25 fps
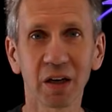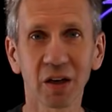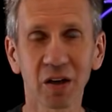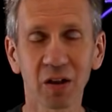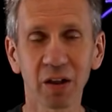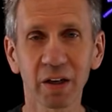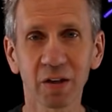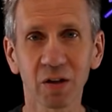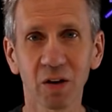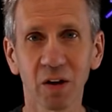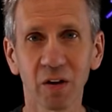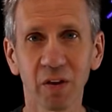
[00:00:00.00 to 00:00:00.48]
and
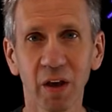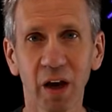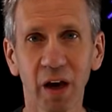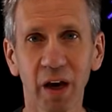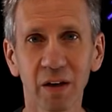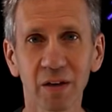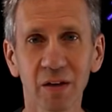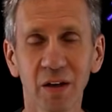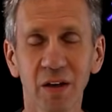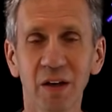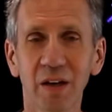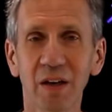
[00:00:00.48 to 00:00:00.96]
click on
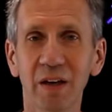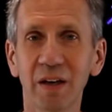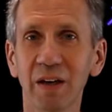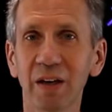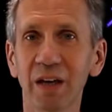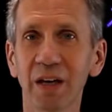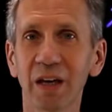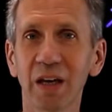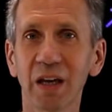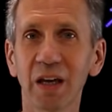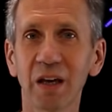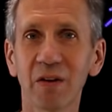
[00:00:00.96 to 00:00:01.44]
that.
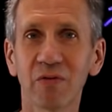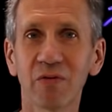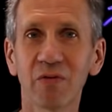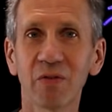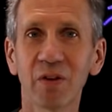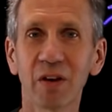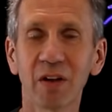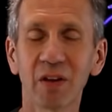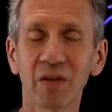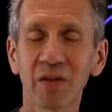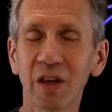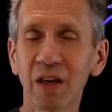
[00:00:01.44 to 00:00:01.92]
If
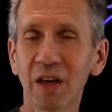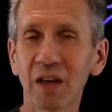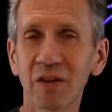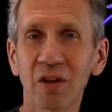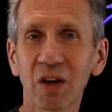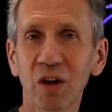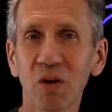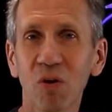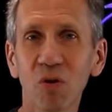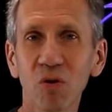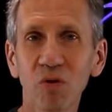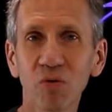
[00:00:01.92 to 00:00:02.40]

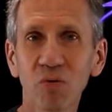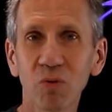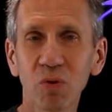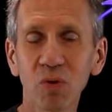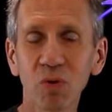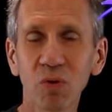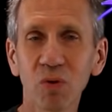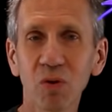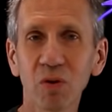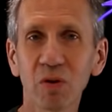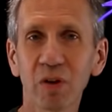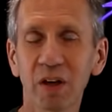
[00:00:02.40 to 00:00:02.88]
the old
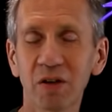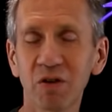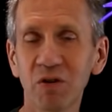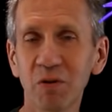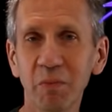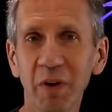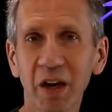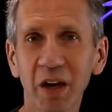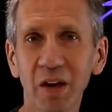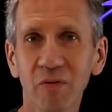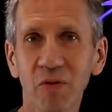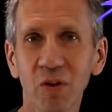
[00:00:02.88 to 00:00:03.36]
rule, and you
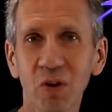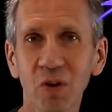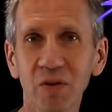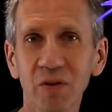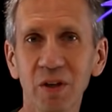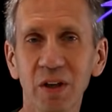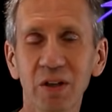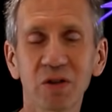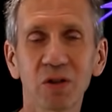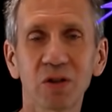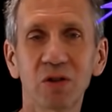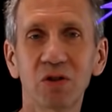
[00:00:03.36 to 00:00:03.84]
may have heard
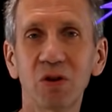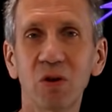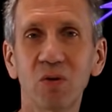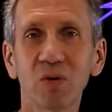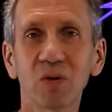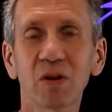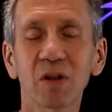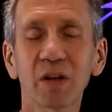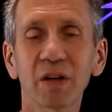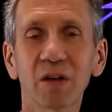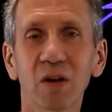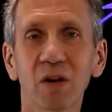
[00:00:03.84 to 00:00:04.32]
this, is
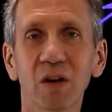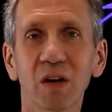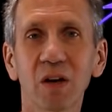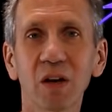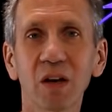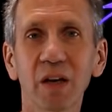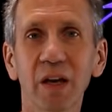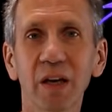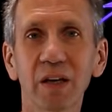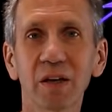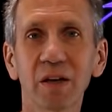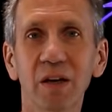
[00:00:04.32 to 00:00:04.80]
don't click on a
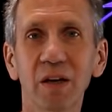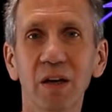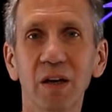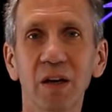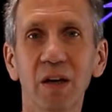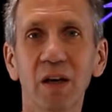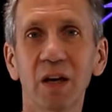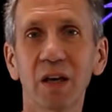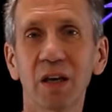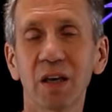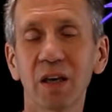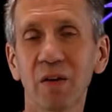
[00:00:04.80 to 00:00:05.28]
link
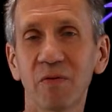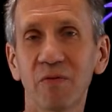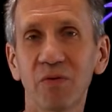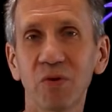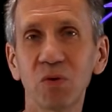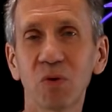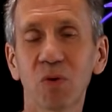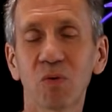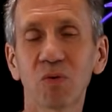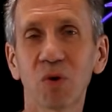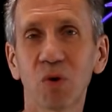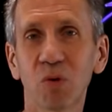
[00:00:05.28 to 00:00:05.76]
if
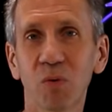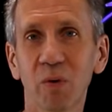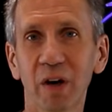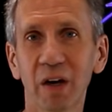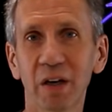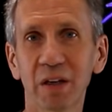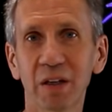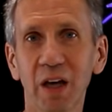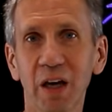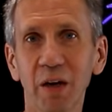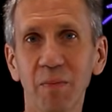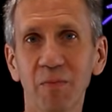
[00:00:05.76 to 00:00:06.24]
you don't know where
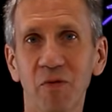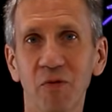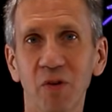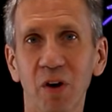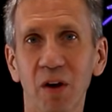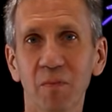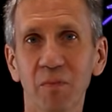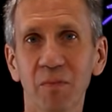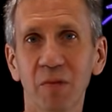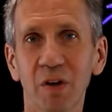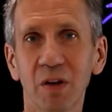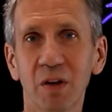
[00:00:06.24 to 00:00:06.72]
it came
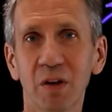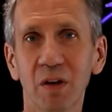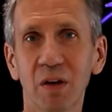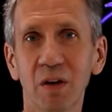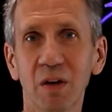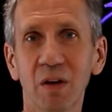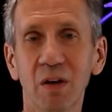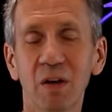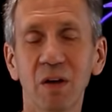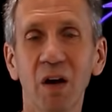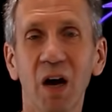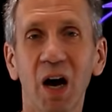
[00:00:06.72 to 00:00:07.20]
from.
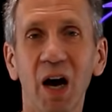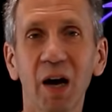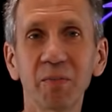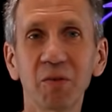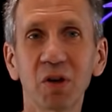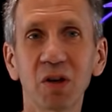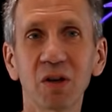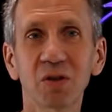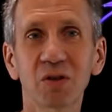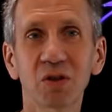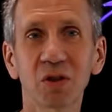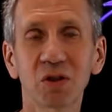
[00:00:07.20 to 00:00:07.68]
I'm
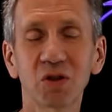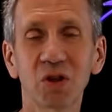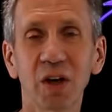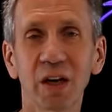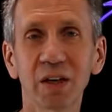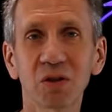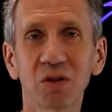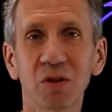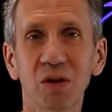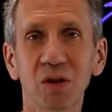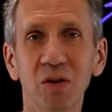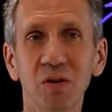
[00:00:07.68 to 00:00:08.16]
going to
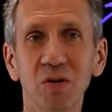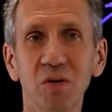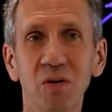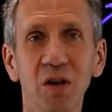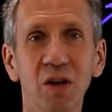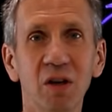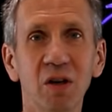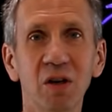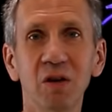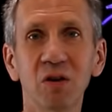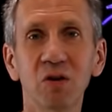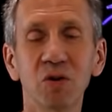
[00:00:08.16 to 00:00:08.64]
suggest to you,
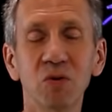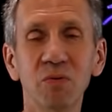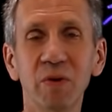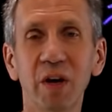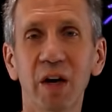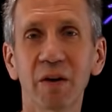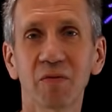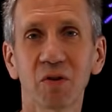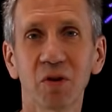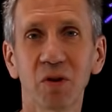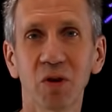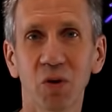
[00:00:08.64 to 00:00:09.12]
you
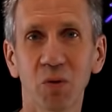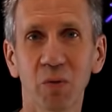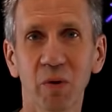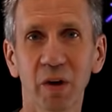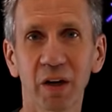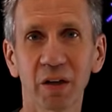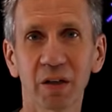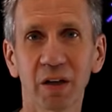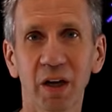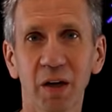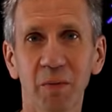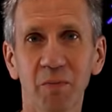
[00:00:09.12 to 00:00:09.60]
never know
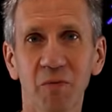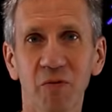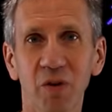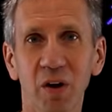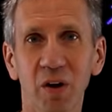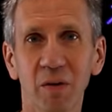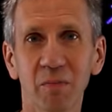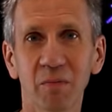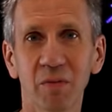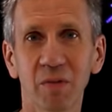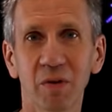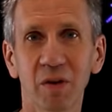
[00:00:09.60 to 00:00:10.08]
where it came
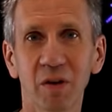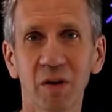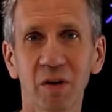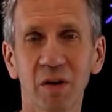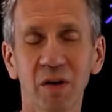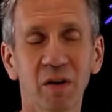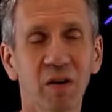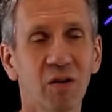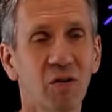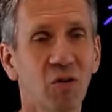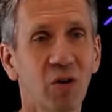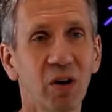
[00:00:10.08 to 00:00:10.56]
from.
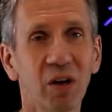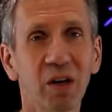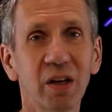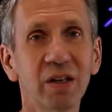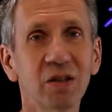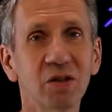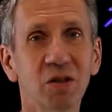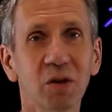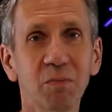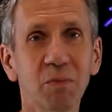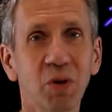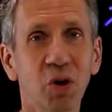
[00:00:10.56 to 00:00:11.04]
Or at
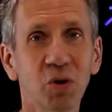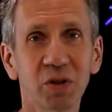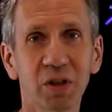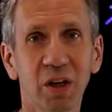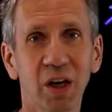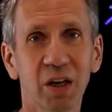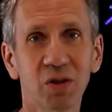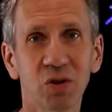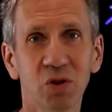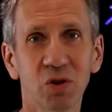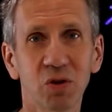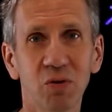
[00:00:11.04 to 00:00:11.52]
least in most
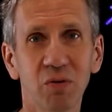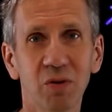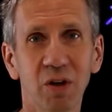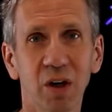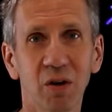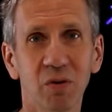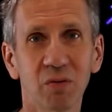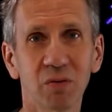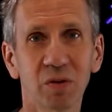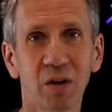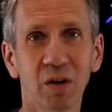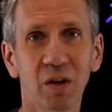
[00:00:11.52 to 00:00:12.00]
cases, you
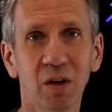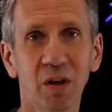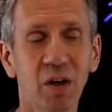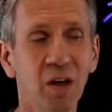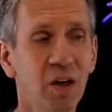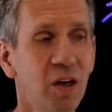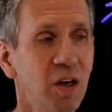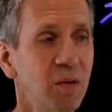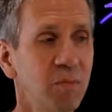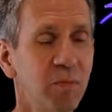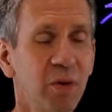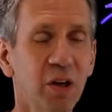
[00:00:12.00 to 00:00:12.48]
don't.
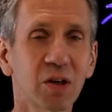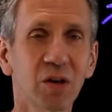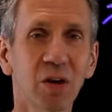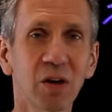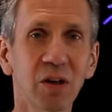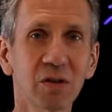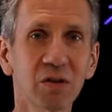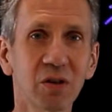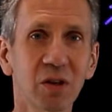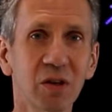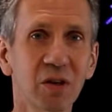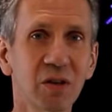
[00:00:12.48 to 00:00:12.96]

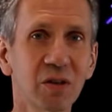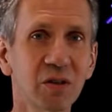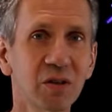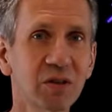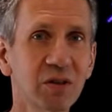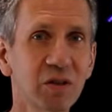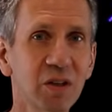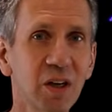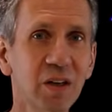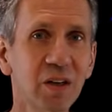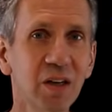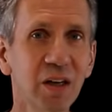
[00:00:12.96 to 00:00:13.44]
Because
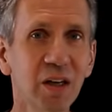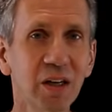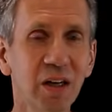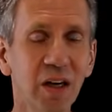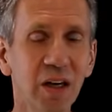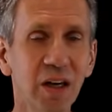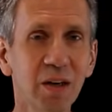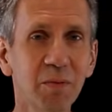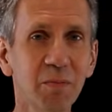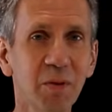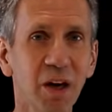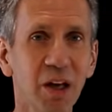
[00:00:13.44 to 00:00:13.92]

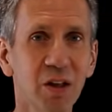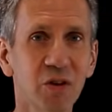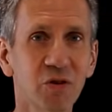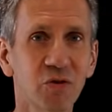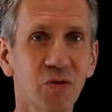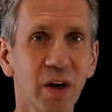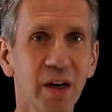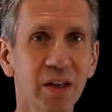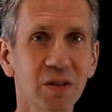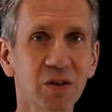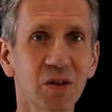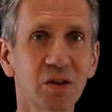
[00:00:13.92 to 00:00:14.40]
sending email
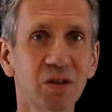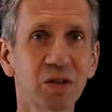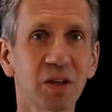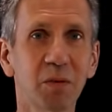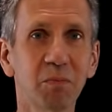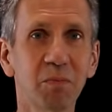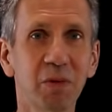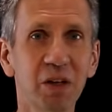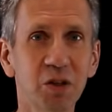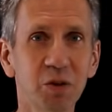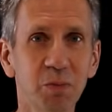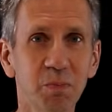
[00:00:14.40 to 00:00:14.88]
addresses
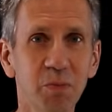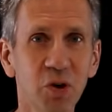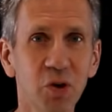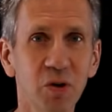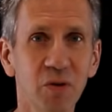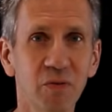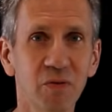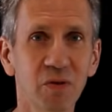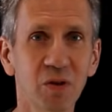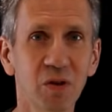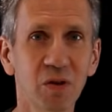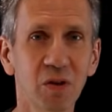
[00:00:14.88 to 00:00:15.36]
can be
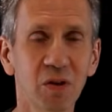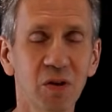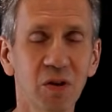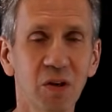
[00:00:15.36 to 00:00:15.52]
spoofed.